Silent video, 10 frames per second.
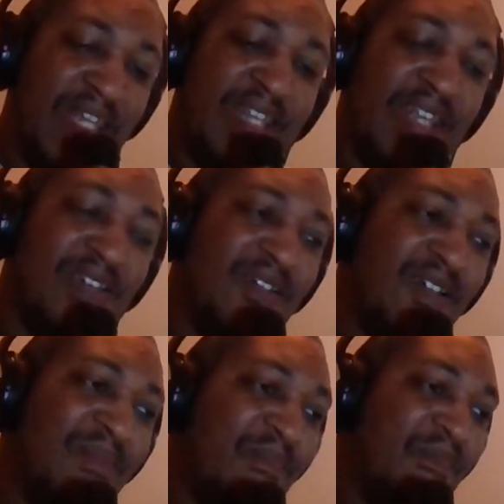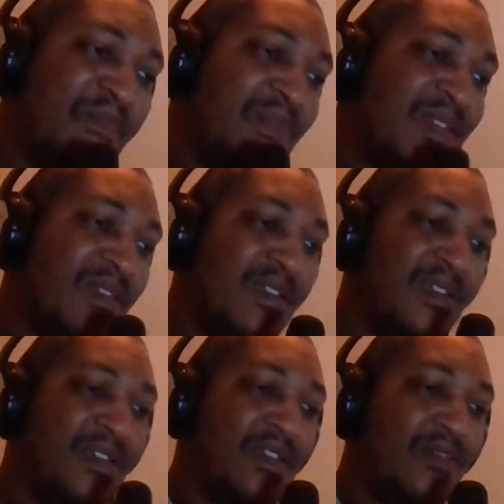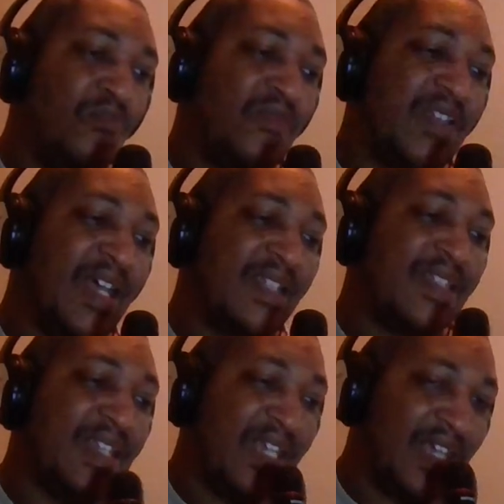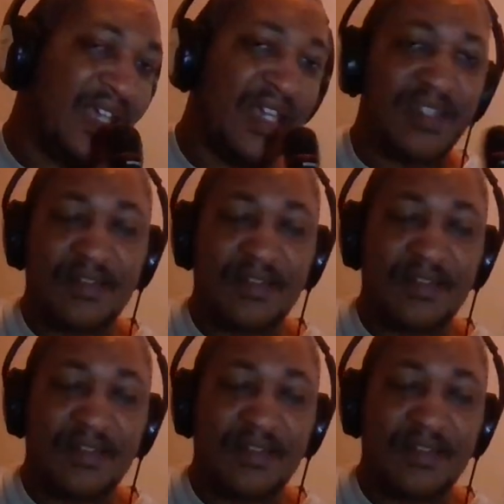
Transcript: gear. We've got the